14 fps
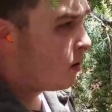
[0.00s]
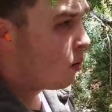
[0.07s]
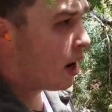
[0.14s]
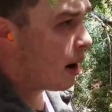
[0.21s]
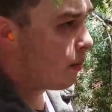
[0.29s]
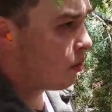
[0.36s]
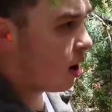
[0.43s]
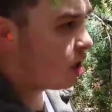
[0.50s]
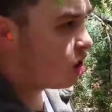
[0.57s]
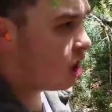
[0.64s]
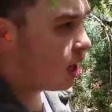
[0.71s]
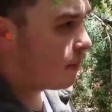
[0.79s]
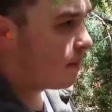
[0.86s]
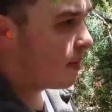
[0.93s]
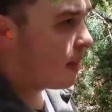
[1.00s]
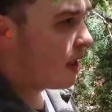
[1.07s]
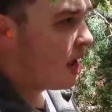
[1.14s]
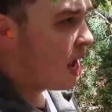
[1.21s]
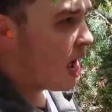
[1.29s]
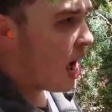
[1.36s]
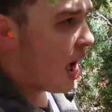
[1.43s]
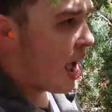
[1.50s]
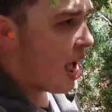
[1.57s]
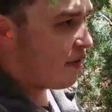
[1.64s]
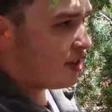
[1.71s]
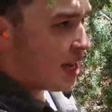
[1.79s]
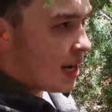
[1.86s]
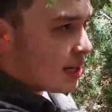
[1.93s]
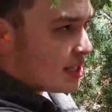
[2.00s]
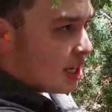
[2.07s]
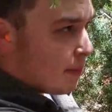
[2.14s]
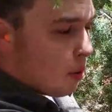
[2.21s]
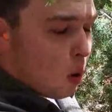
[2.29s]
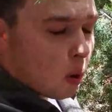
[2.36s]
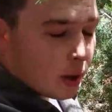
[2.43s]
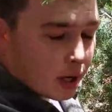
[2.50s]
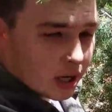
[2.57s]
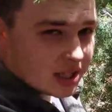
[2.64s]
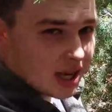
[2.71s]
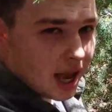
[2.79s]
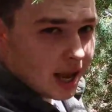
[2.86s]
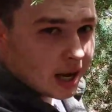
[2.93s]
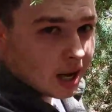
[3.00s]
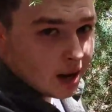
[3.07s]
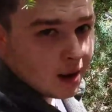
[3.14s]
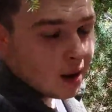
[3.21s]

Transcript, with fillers: When I'm rushing, I have a tendency to pull it aside.